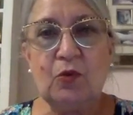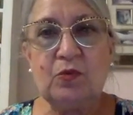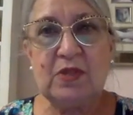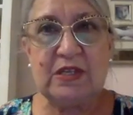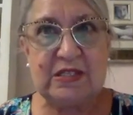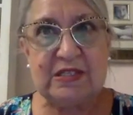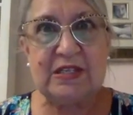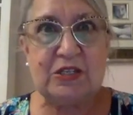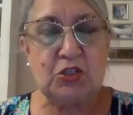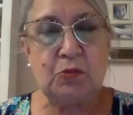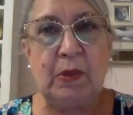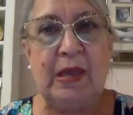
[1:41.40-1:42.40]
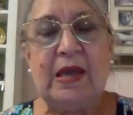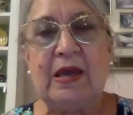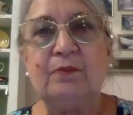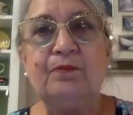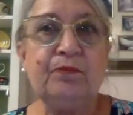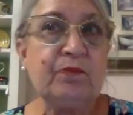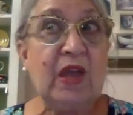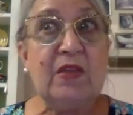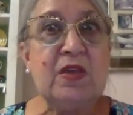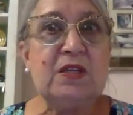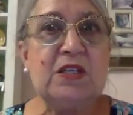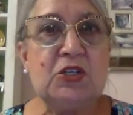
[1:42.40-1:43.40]
this dish pan. And
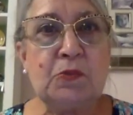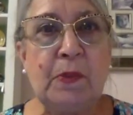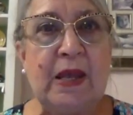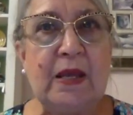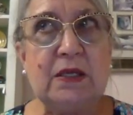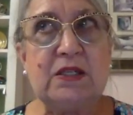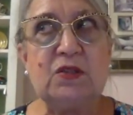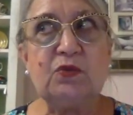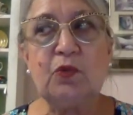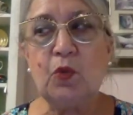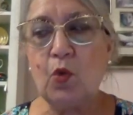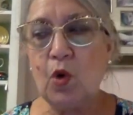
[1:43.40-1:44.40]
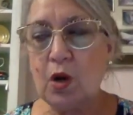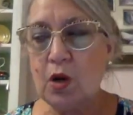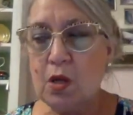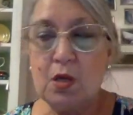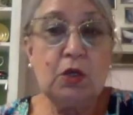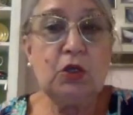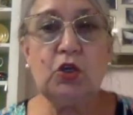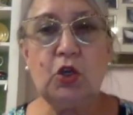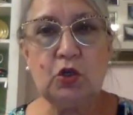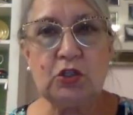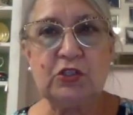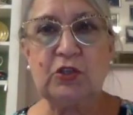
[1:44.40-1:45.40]
the dish pan is for,
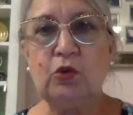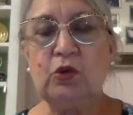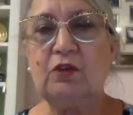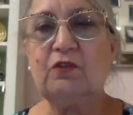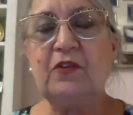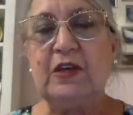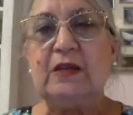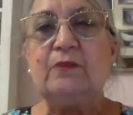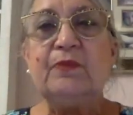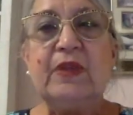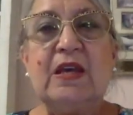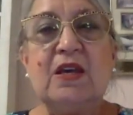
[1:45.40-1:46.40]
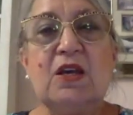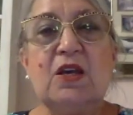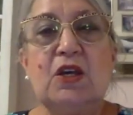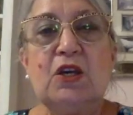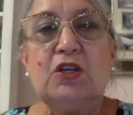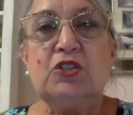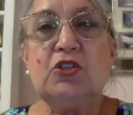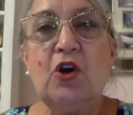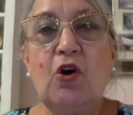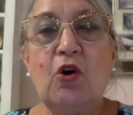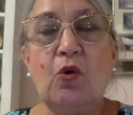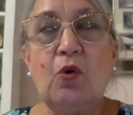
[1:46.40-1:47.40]
to soak your feet.
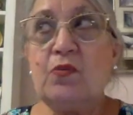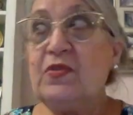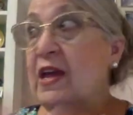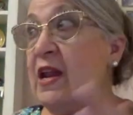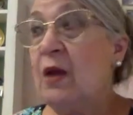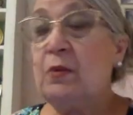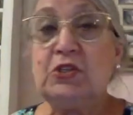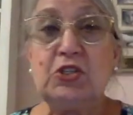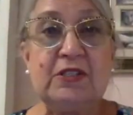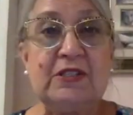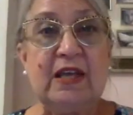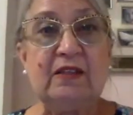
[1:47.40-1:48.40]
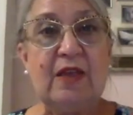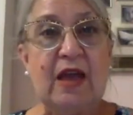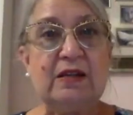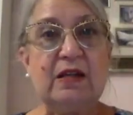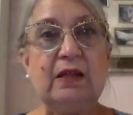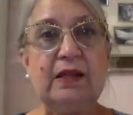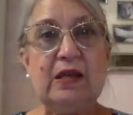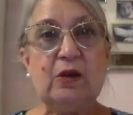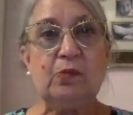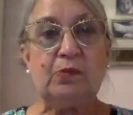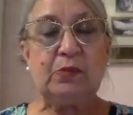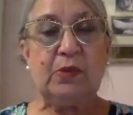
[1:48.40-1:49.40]
So then I would just get that
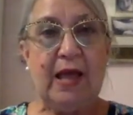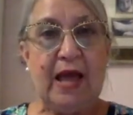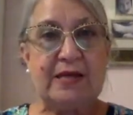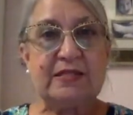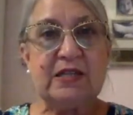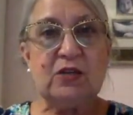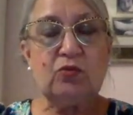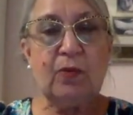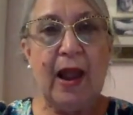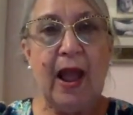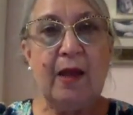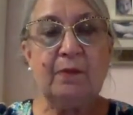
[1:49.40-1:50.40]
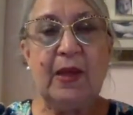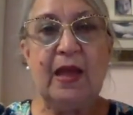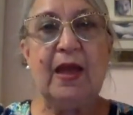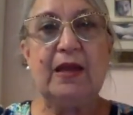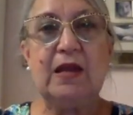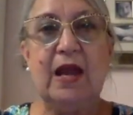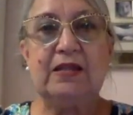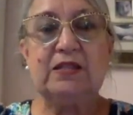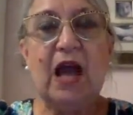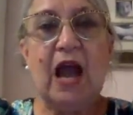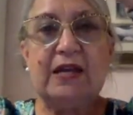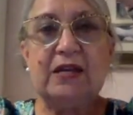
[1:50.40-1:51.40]
clear plastic wrap and I
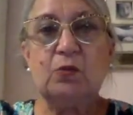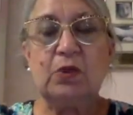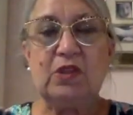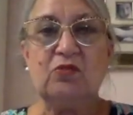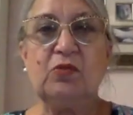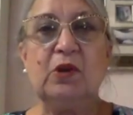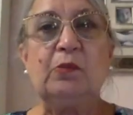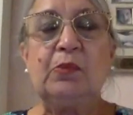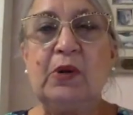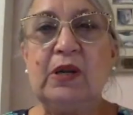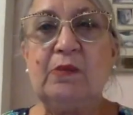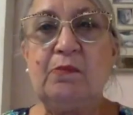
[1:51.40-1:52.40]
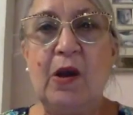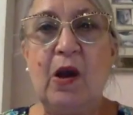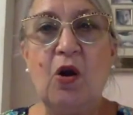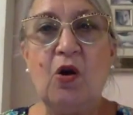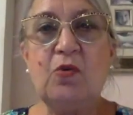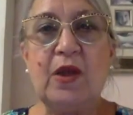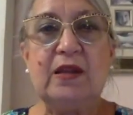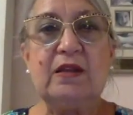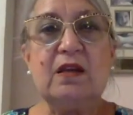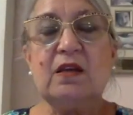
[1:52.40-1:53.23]
tied it with a real pretty bow. And